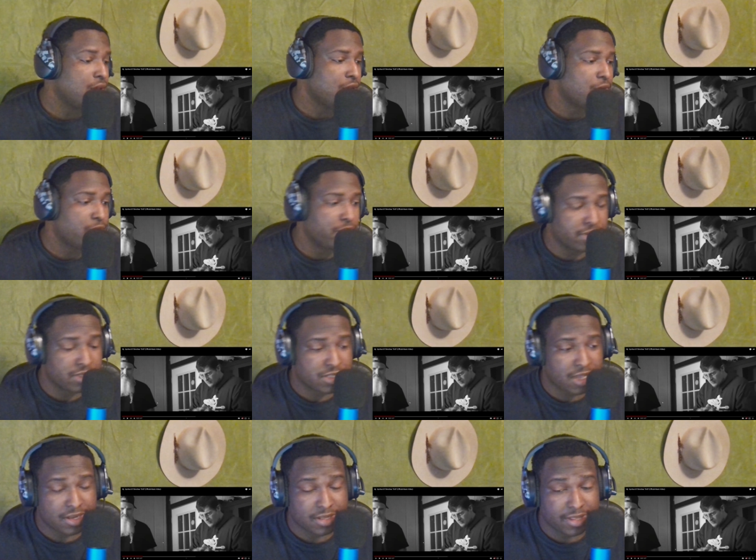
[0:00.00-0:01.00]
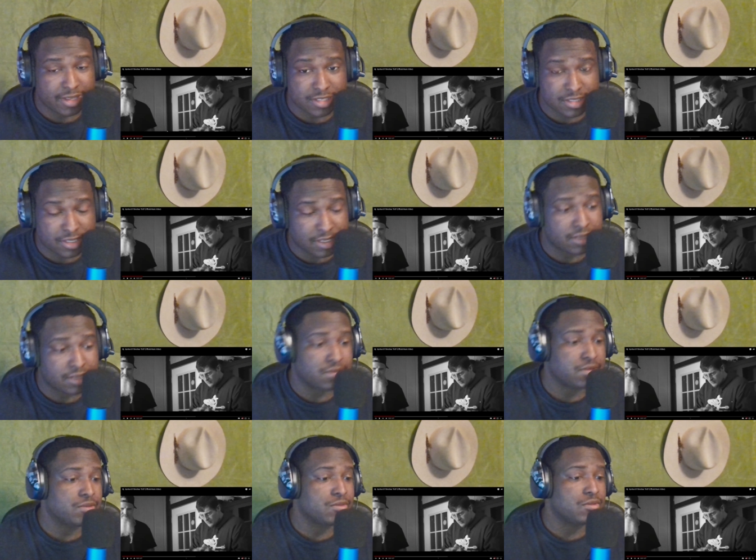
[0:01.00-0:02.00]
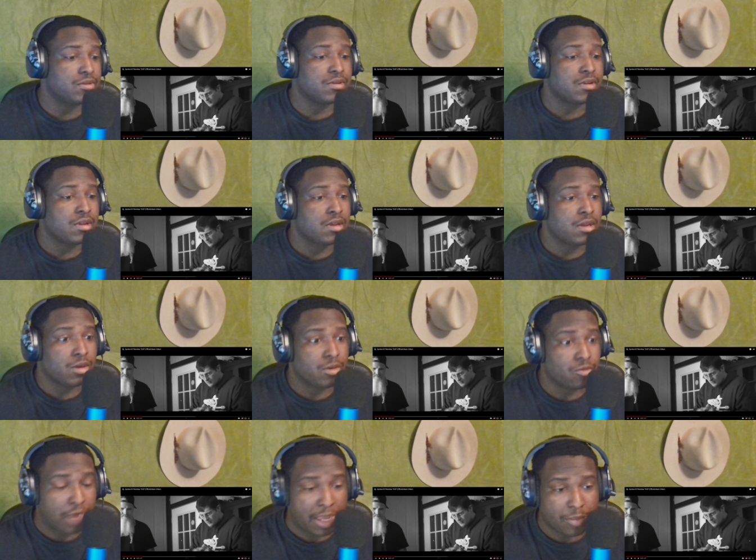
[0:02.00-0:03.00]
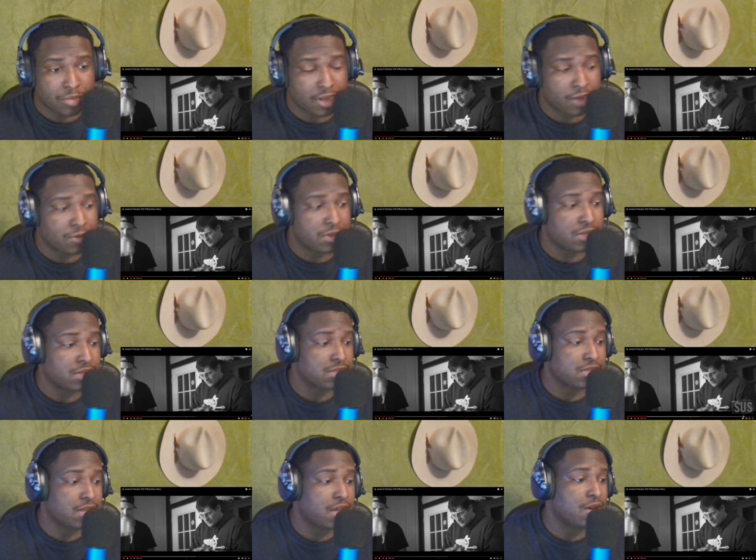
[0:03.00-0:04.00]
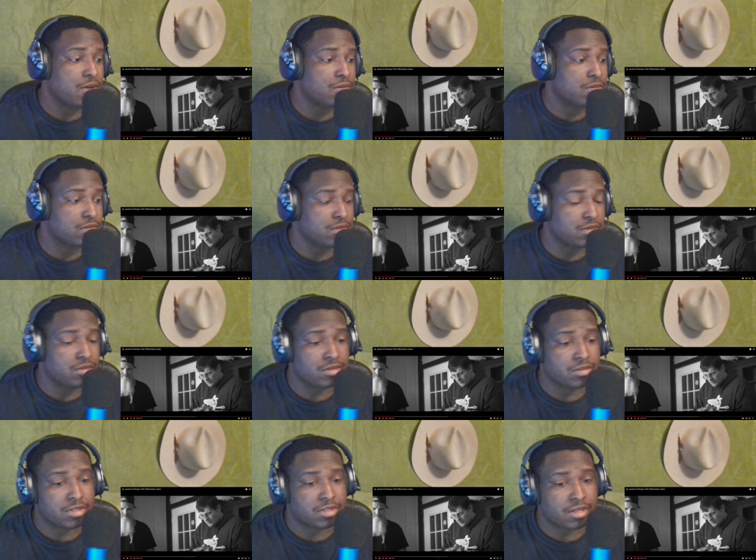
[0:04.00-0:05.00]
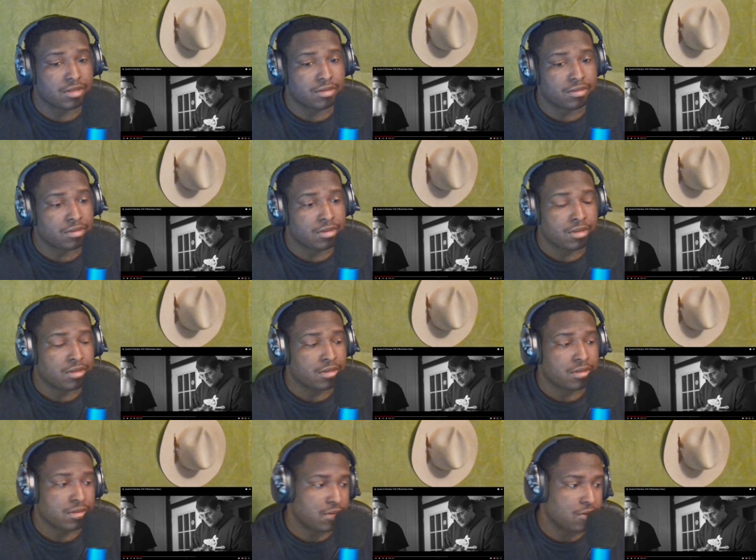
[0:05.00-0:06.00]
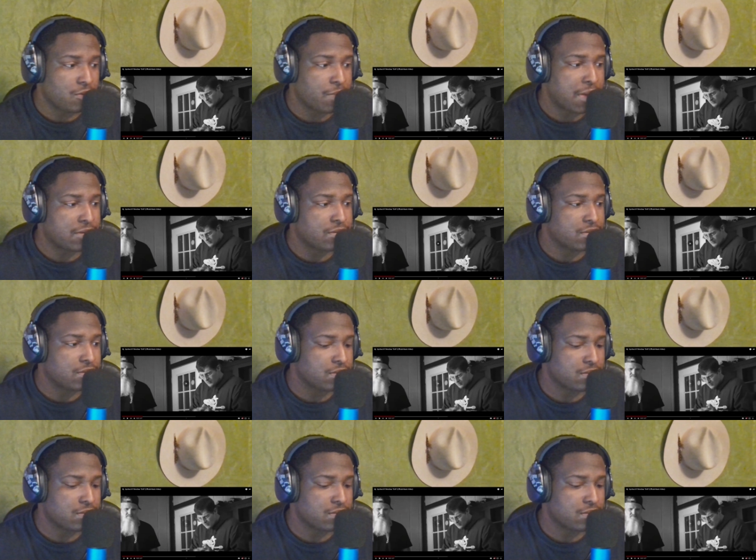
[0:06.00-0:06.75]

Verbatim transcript: Whether he's kind of like singing or rapping how he is now, you know what I'm saying? It don't matter.